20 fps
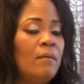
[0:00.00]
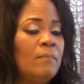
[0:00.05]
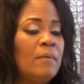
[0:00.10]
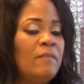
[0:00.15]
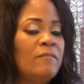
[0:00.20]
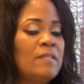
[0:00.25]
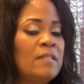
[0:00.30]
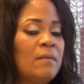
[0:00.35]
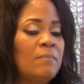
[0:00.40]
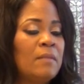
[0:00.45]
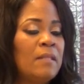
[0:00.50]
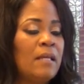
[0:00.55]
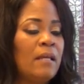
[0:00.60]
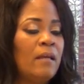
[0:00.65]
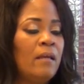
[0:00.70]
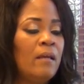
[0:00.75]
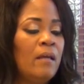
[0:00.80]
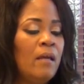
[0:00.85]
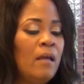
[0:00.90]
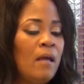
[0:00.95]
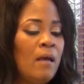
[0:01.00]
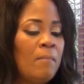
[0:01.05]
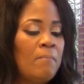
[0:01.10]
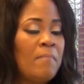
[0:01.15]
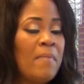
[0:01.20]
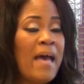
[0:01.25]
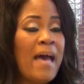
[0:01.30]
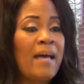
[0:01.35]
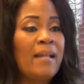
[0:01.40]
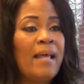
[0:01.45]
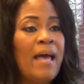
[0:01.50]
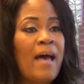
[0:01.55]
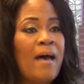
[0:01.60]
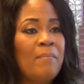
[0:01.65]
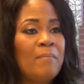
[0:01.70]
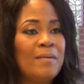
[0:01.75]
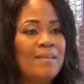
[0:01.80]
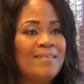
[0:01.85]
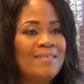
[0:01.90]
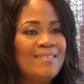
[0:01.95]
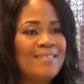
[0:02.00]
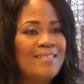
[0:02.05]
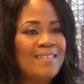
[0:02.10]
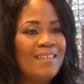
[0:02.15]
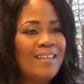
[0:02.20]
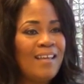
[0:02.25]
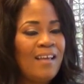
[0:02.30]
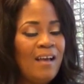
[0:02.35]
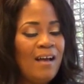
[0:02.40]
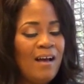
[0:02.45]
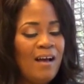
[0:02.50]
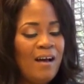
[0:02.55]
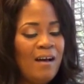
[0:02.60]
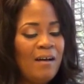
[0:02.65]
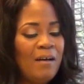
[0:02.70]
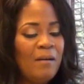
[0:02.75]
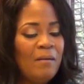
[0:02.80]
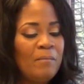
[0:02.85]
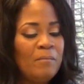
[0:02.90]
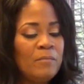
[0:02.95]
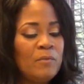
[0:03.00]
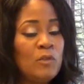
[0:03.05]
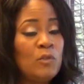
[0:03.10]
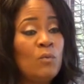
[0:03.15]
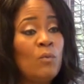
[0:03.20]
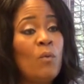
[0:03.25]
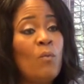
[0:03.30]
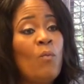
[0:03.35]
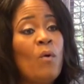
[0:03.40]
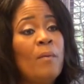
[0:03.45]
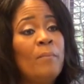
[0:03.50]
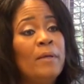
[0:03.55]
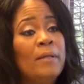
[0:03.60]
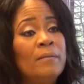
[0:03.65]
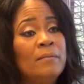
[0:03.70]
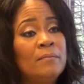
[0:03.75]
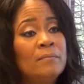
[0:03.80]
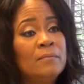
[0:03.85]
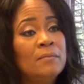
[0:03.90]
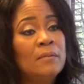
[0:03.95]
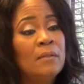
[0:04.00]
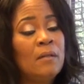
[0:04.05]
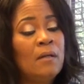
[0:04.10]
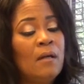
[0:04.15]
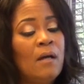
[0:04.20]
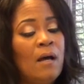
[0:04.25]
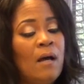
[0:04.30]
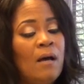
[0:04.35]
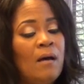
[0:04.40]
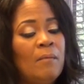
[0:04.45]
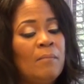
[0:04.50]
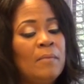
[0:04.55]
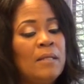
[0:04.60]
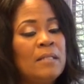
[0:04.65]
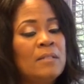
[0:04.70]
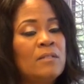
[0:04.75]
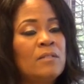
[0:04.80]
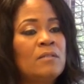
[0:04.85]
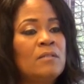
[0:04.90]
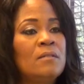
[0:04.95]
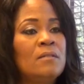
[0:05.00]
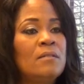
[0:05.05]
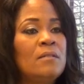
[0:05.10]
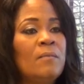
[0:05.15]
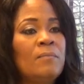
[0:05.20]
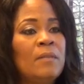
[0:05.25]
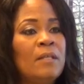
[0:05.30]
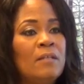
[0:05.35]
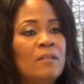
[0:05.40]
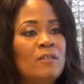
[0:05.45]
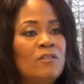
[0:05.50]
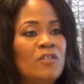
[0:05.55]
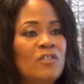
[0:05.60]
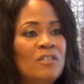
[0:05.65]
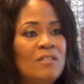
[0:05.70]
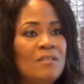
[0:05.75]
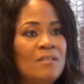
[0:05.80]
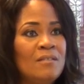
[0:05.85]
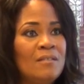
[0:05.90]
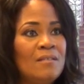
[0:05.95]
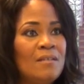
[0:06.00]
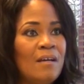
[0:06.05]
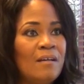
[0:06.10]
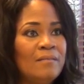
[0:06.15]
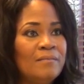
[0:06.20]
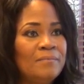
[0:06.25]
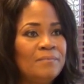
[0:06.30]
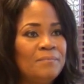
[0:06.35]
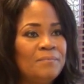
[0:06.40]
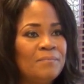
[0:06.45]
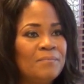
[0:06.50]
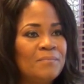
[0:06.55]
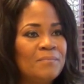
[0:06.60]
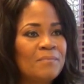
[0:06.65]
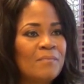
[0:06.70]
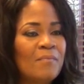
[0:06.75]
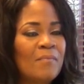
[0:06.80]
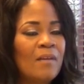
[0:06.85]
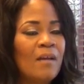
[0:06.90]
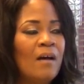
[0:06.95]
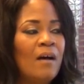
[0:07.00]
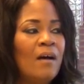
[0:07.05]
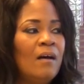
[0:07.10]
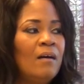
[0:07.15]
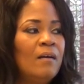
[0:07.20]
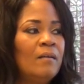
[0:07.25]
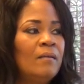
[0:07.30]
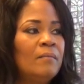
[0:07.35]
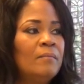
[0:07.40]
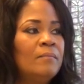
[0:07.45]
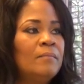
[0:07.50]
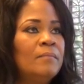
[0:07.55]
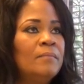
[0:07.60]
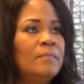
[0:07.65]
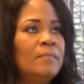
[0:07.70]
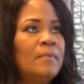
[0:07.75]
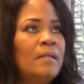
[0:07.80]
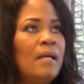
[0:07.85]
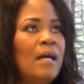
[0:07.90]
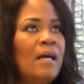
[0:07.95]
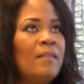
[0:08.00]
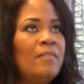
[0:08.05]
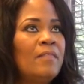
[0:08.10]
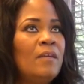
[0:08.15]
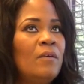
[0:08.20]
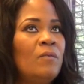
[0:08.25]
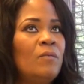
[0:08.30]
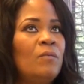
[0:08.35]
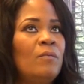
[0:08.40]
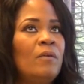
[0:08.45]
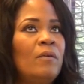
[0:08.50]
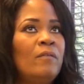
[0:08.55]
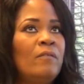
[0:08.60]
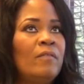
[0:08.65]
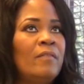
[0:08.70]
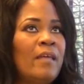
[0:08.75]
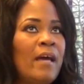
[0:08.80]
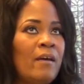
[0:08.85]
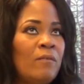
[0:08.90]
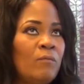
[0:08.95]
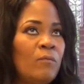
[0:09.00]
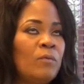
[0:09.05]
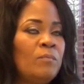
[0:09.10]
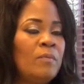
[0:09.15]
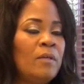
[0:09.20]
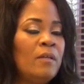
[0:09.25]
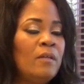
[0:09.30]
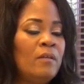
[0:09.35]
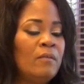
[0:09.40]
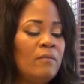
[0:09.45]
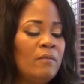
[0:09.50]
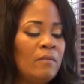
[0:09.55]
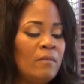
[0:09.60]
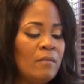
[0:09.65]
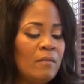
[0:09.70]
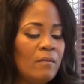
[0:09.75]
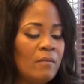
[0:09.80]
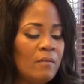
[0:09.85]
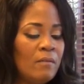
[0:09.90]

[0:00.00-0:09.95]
um, if something bad happens um, to a woman, um, it's something that she's done. Mm-hmm. Um, I think that would be